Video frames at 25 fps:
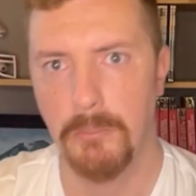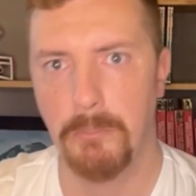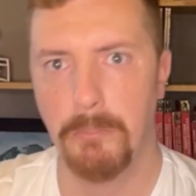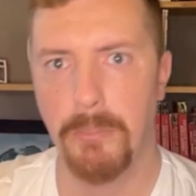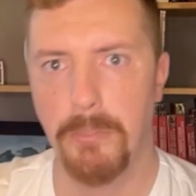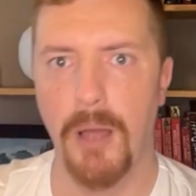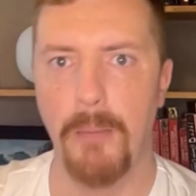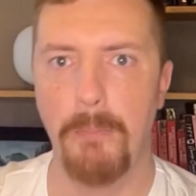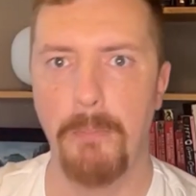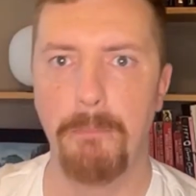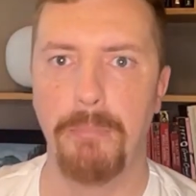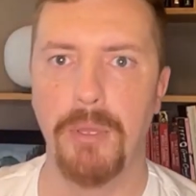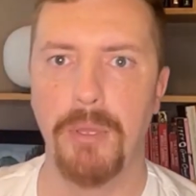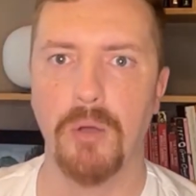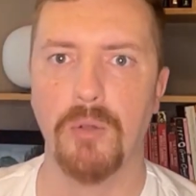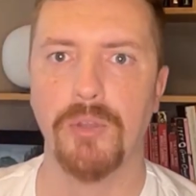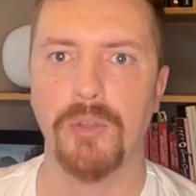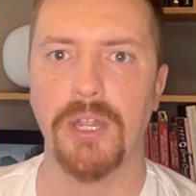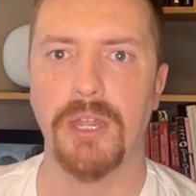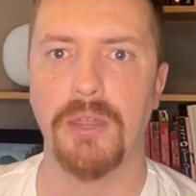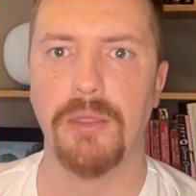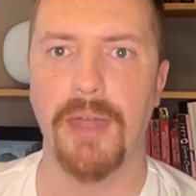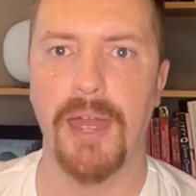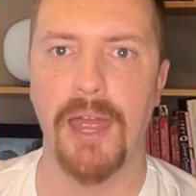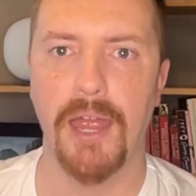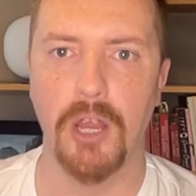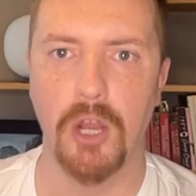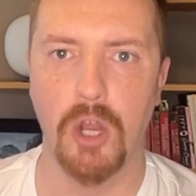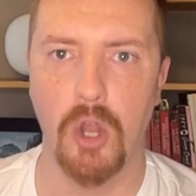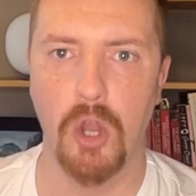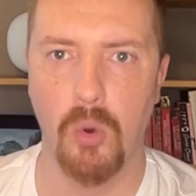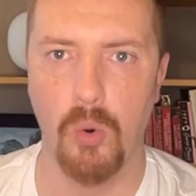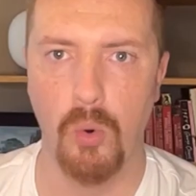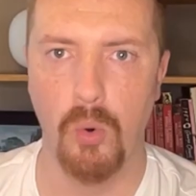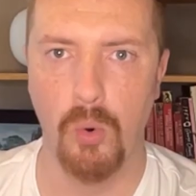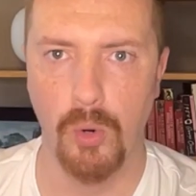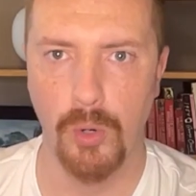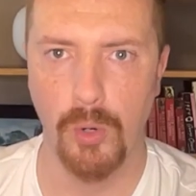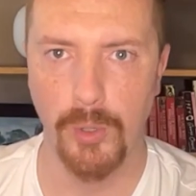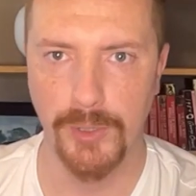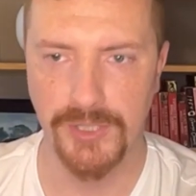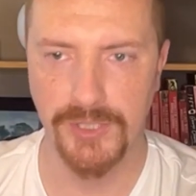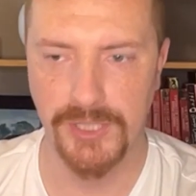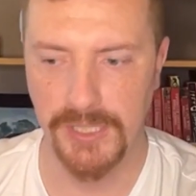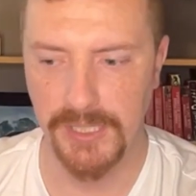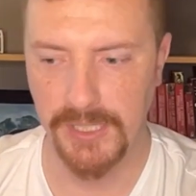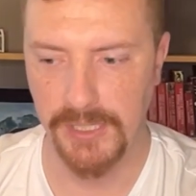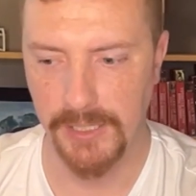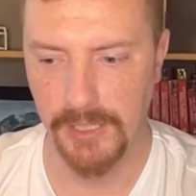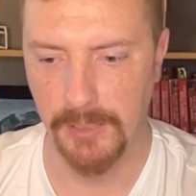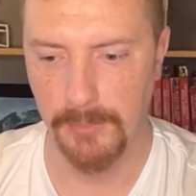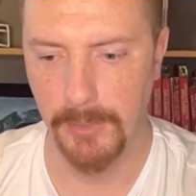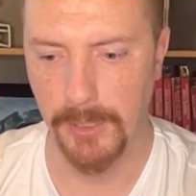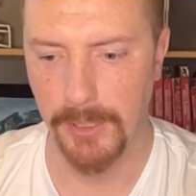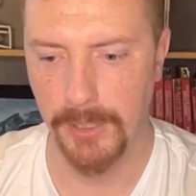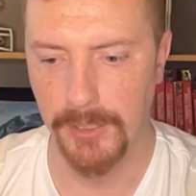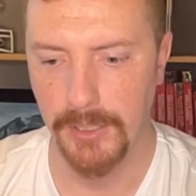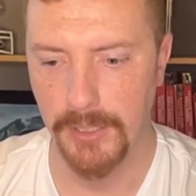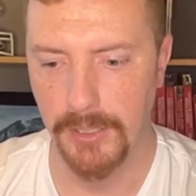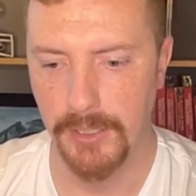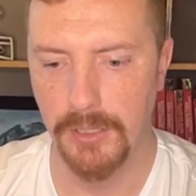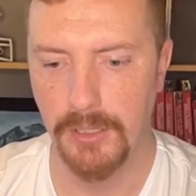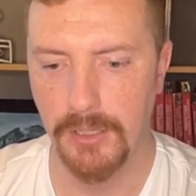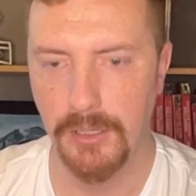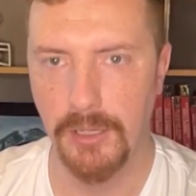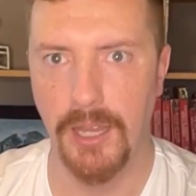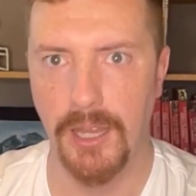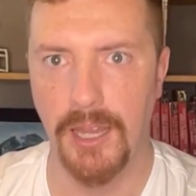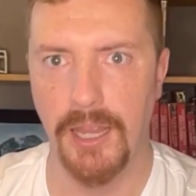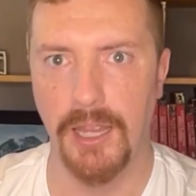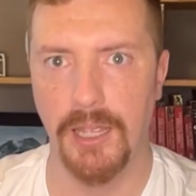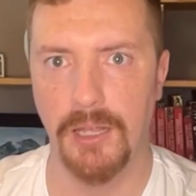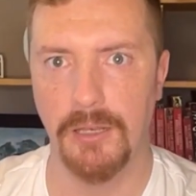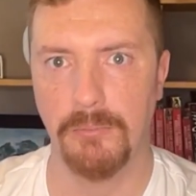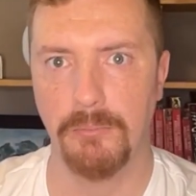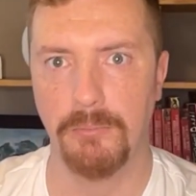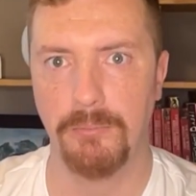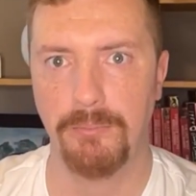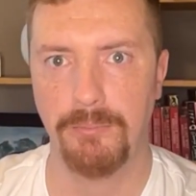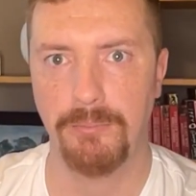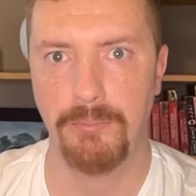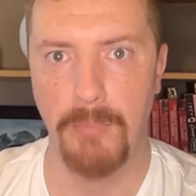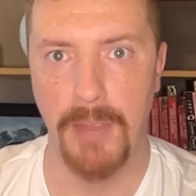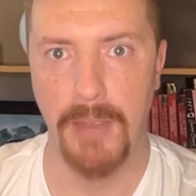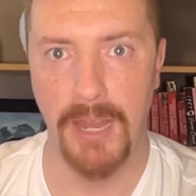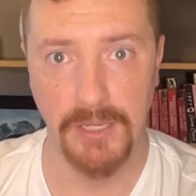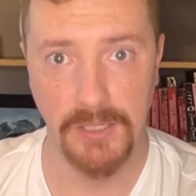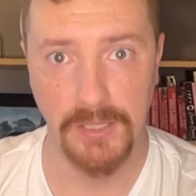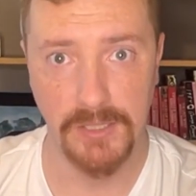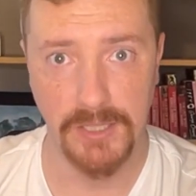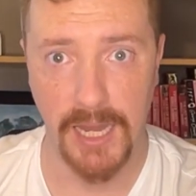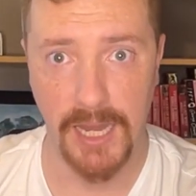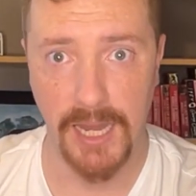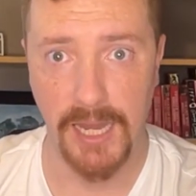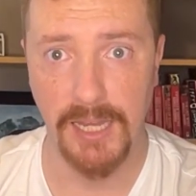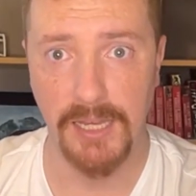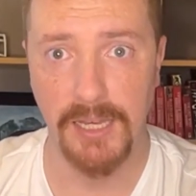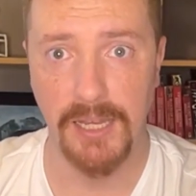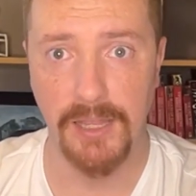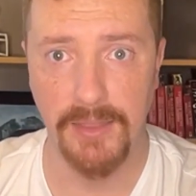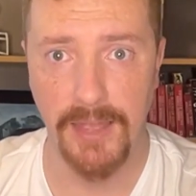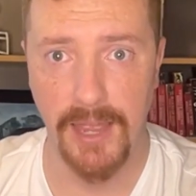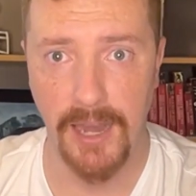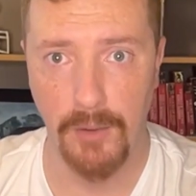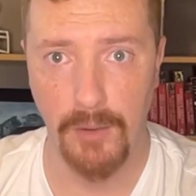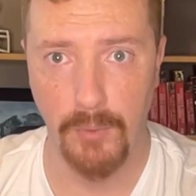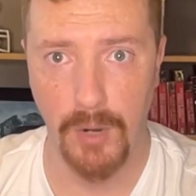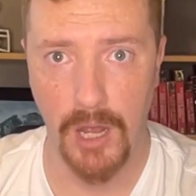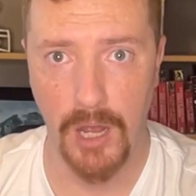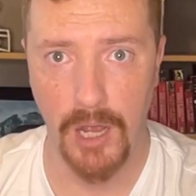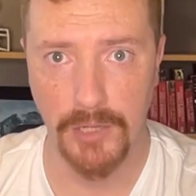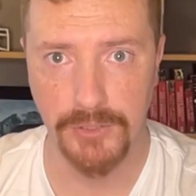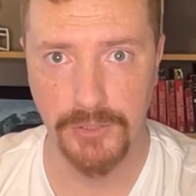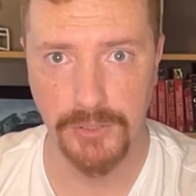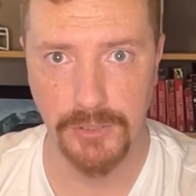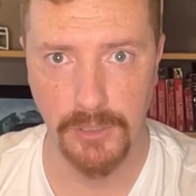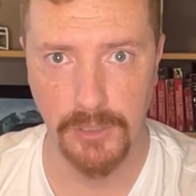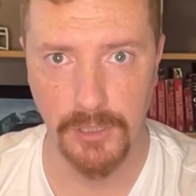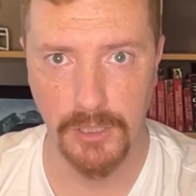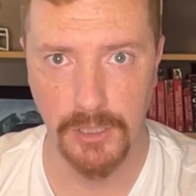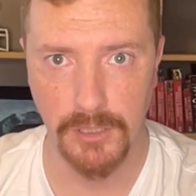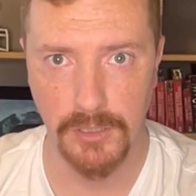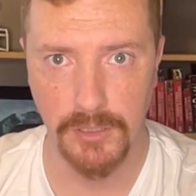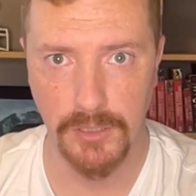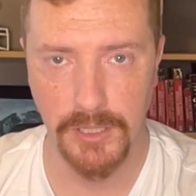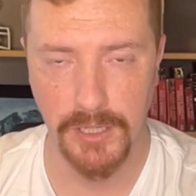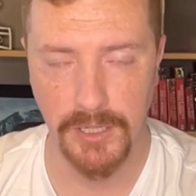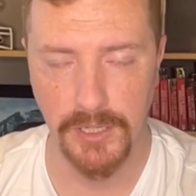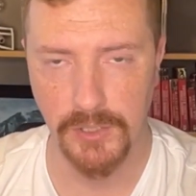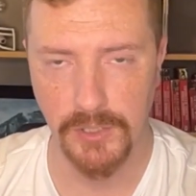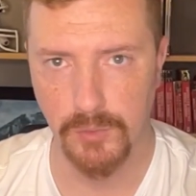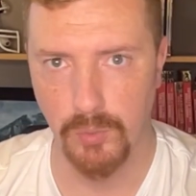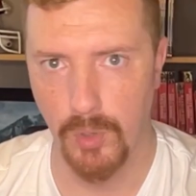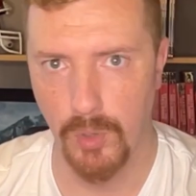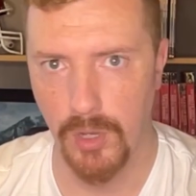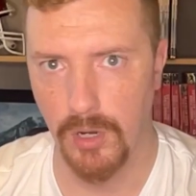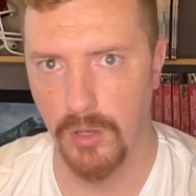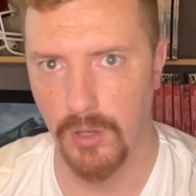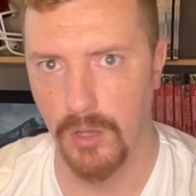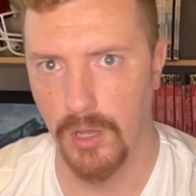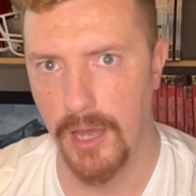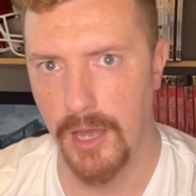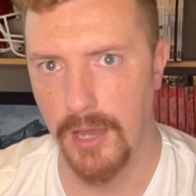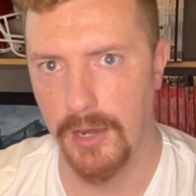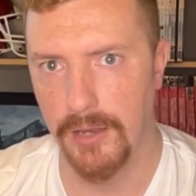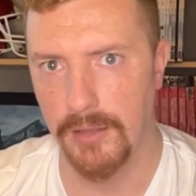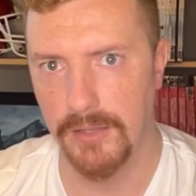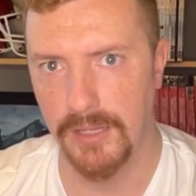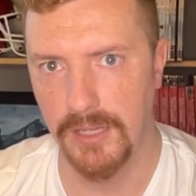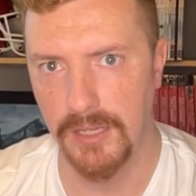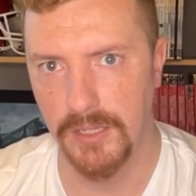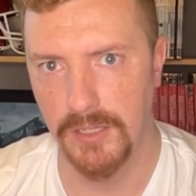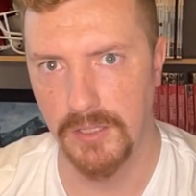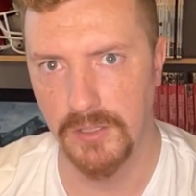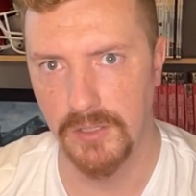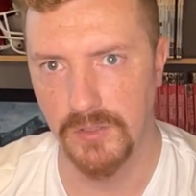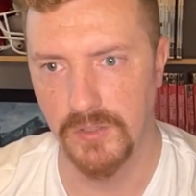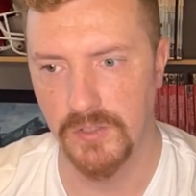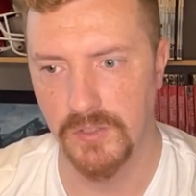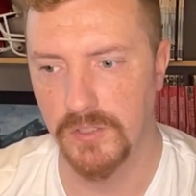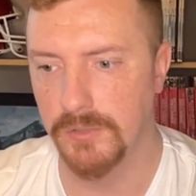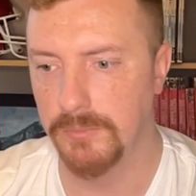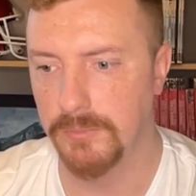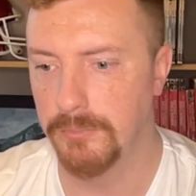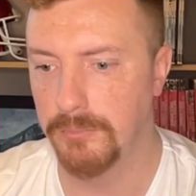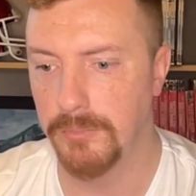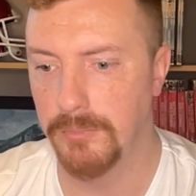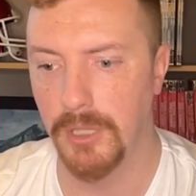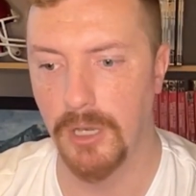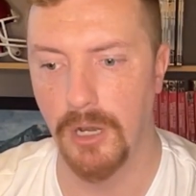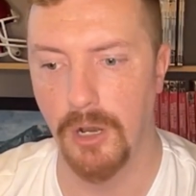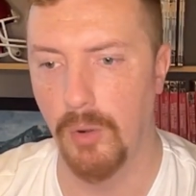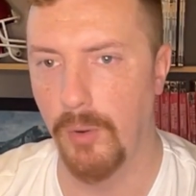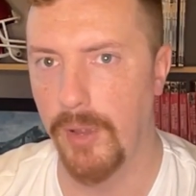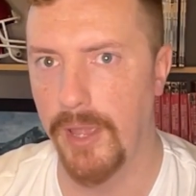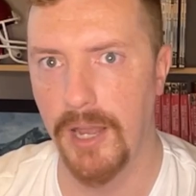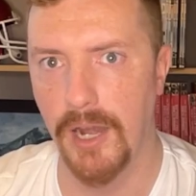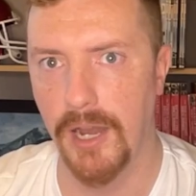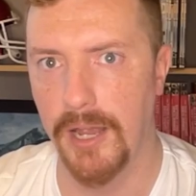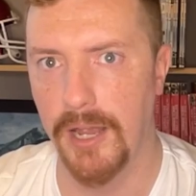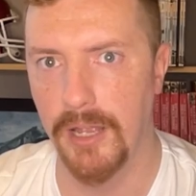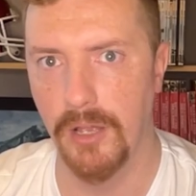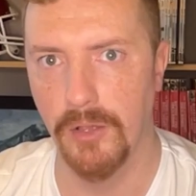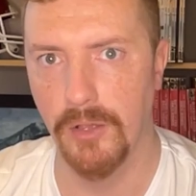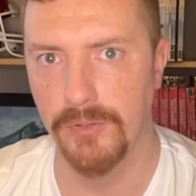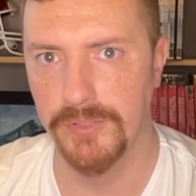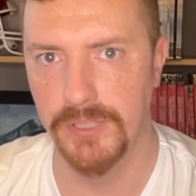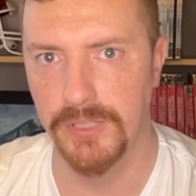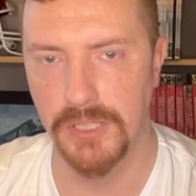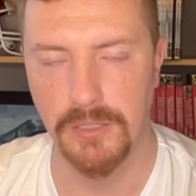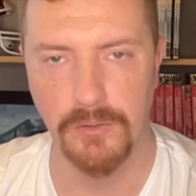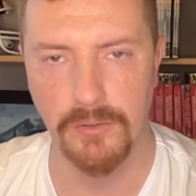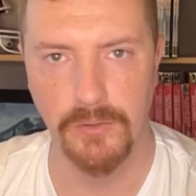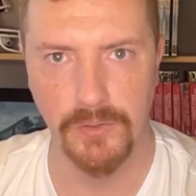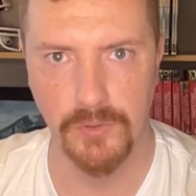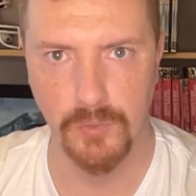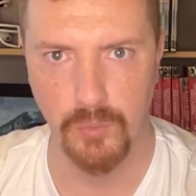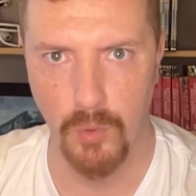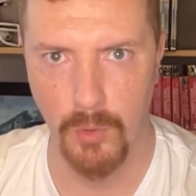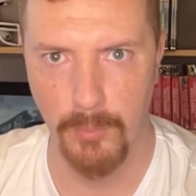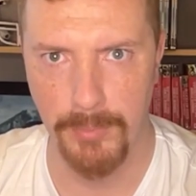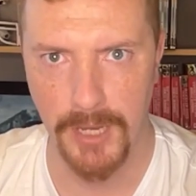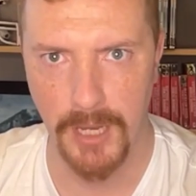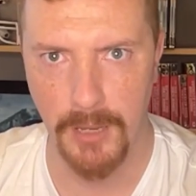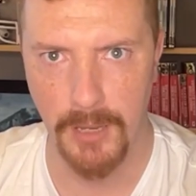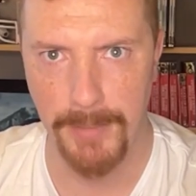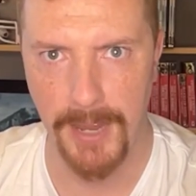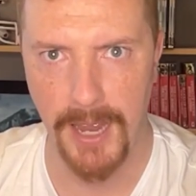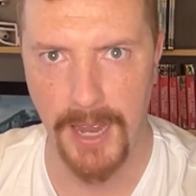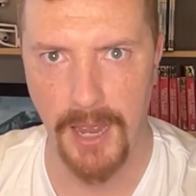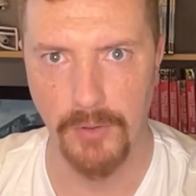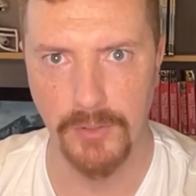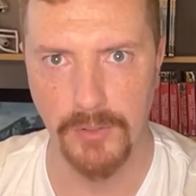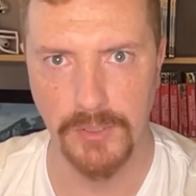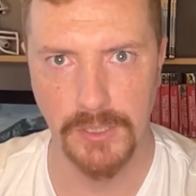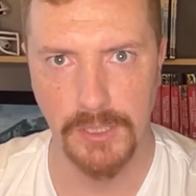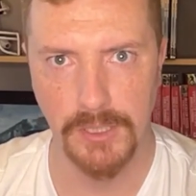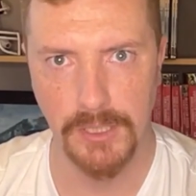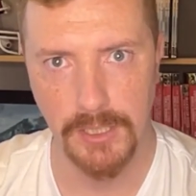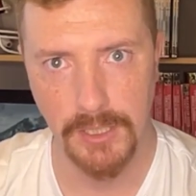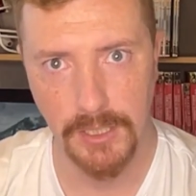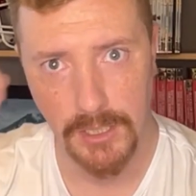but building that core team and maintaining that roster is what a lot of these, NIL deals will be about.